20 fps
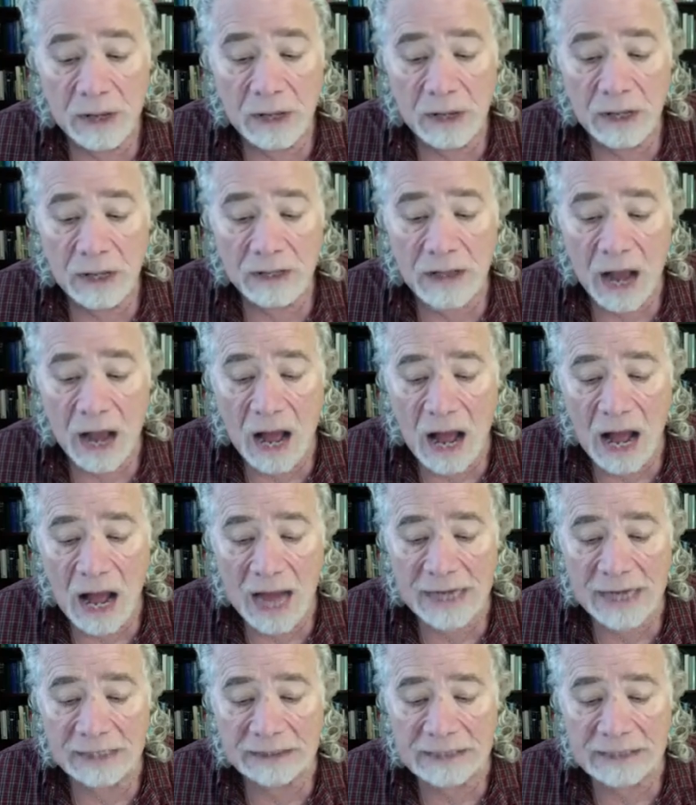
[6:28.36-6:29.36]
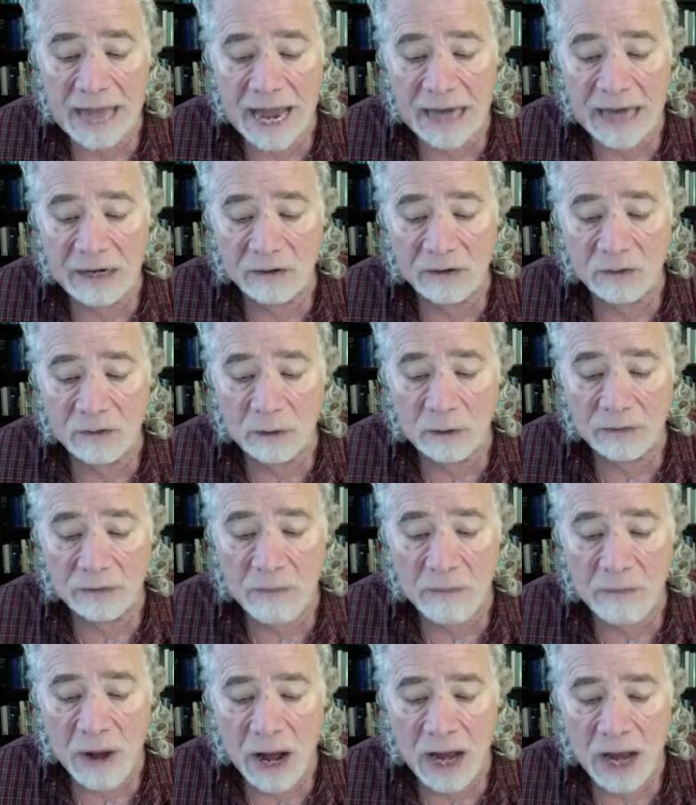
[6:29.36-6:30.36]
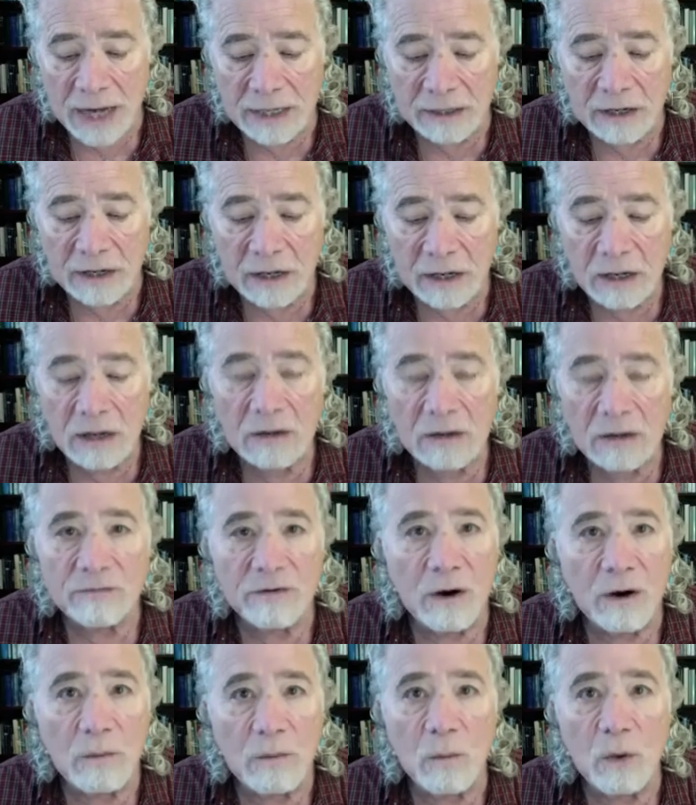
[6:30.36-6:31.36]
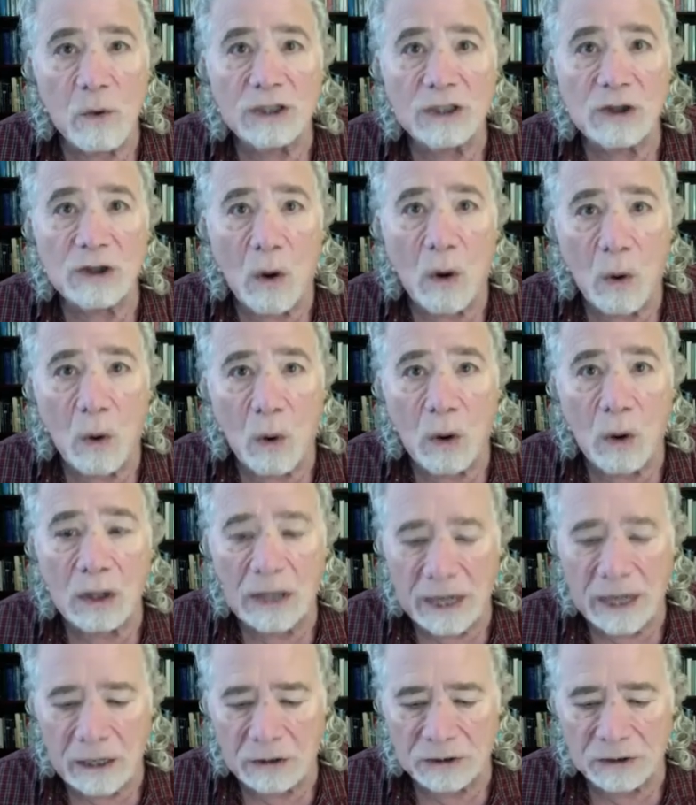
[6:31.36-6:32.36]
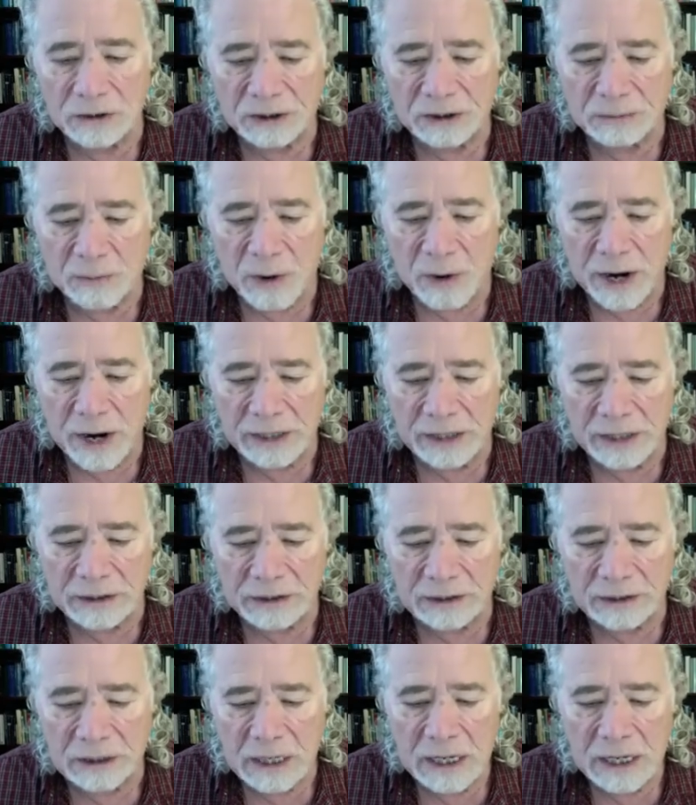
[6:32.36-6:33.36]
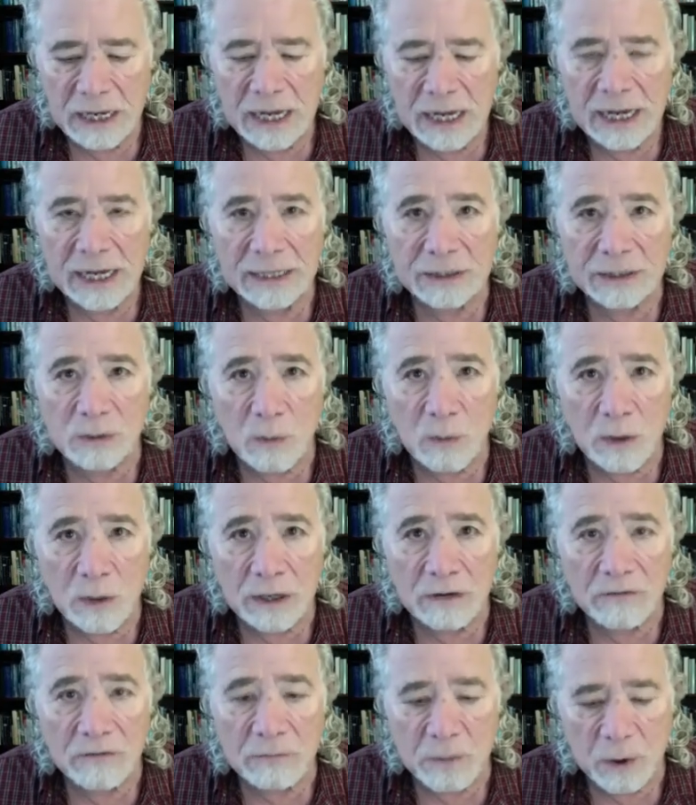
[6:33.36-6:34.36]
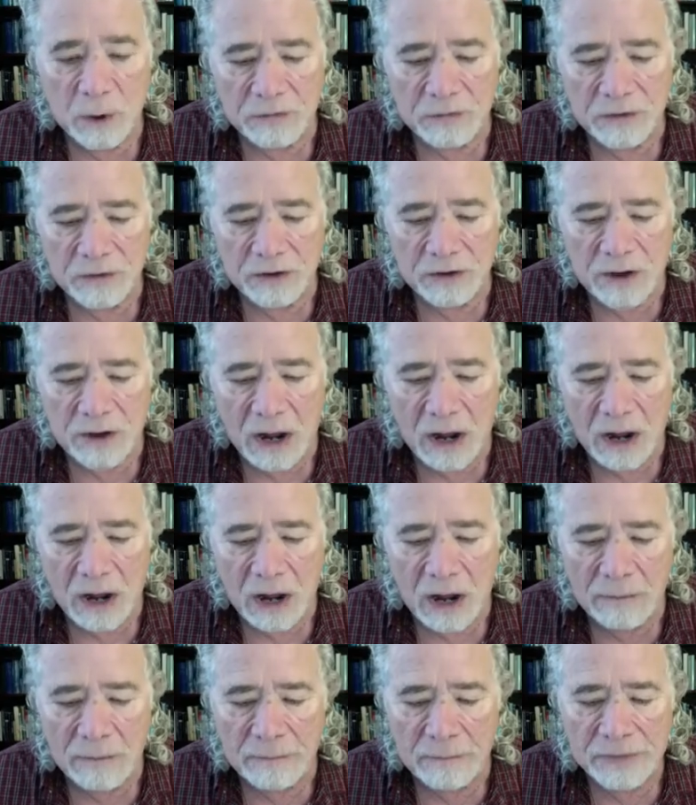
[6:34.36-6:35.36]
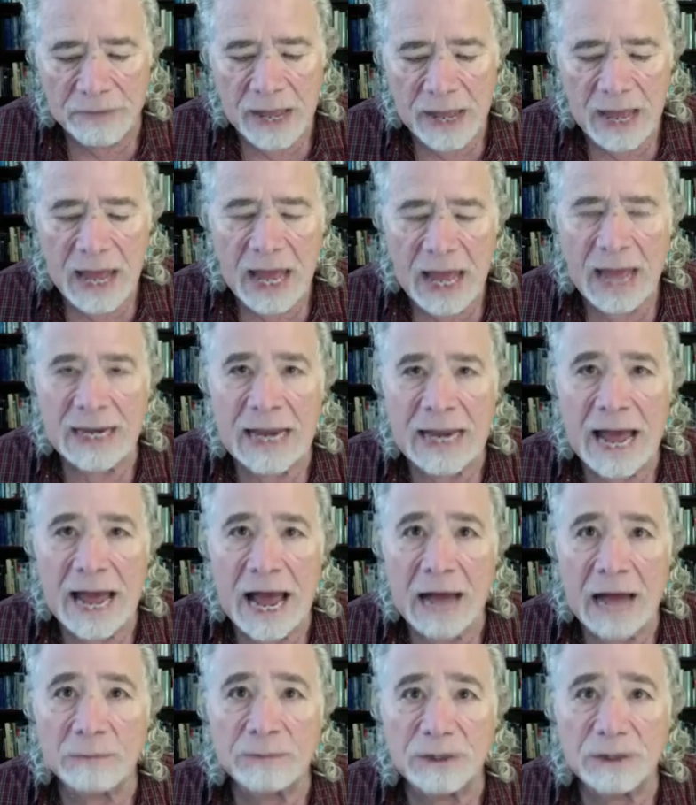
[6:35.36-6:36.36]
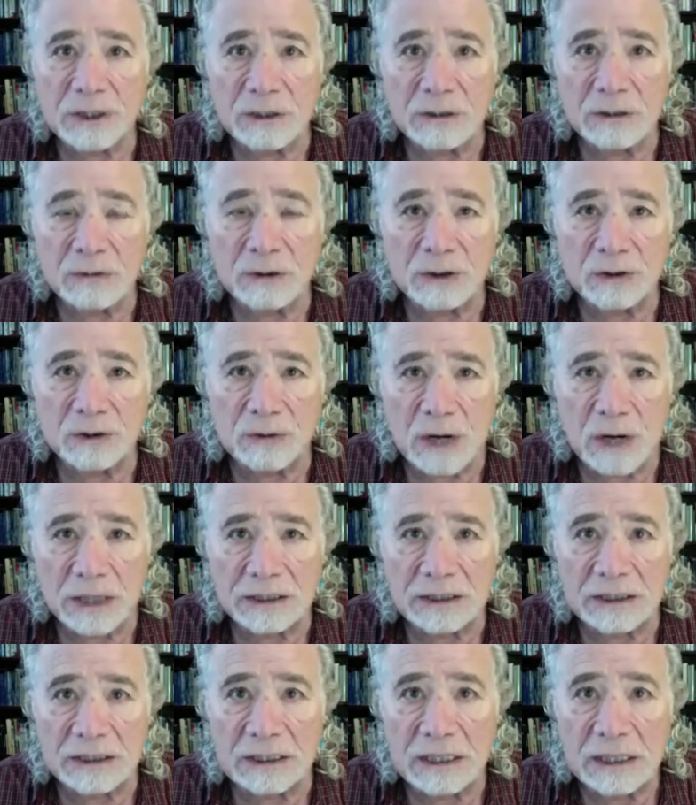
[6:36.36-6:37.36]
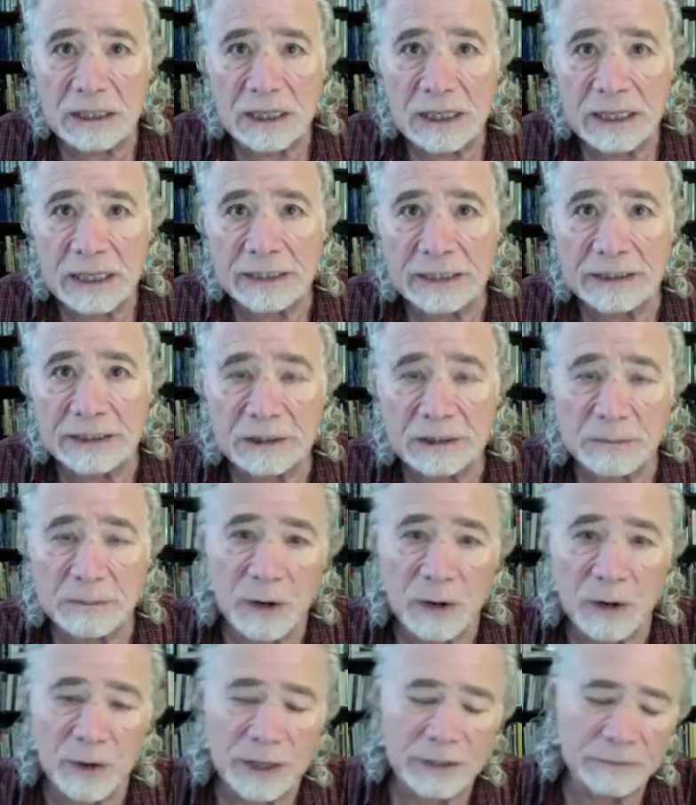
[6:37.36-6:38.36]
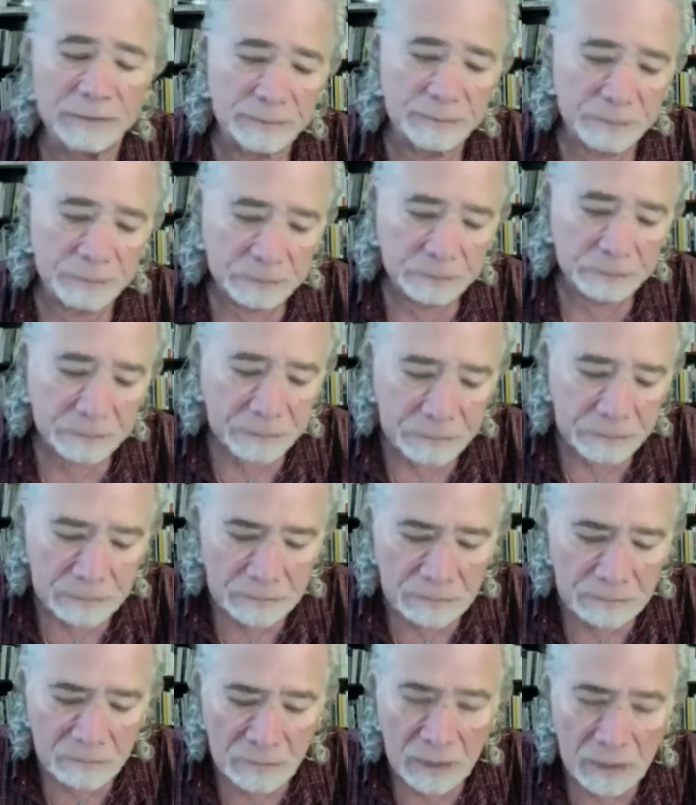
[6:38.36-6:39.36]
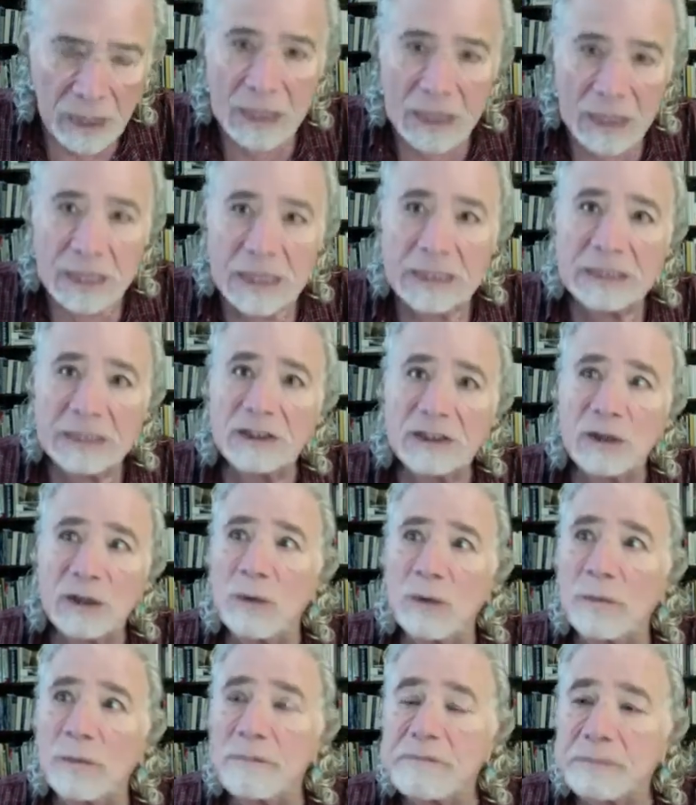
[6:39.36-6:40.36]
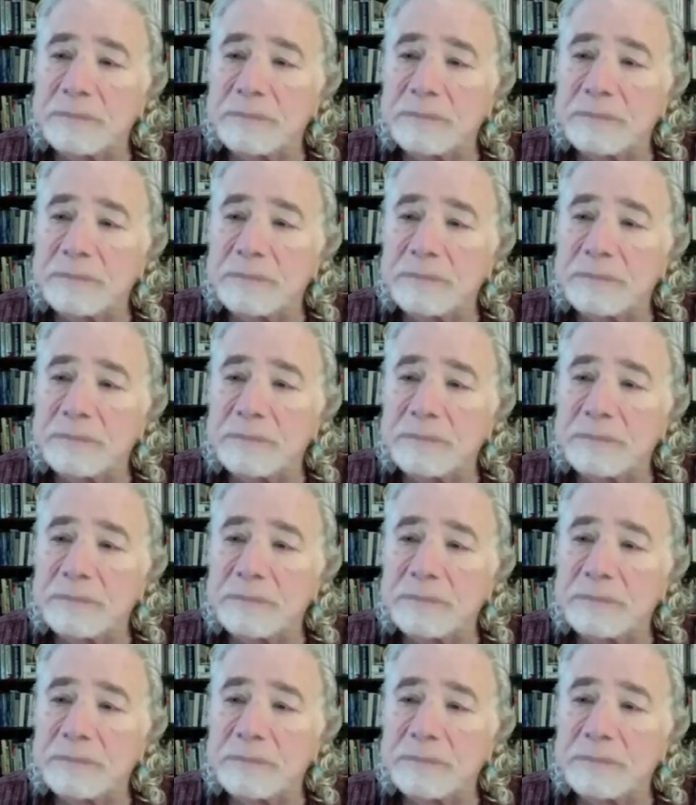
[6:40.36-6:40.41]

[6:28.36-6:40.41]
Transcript: the highest attitude of mind from which all else springs is one of perfect calm and absolute trust in spirit. So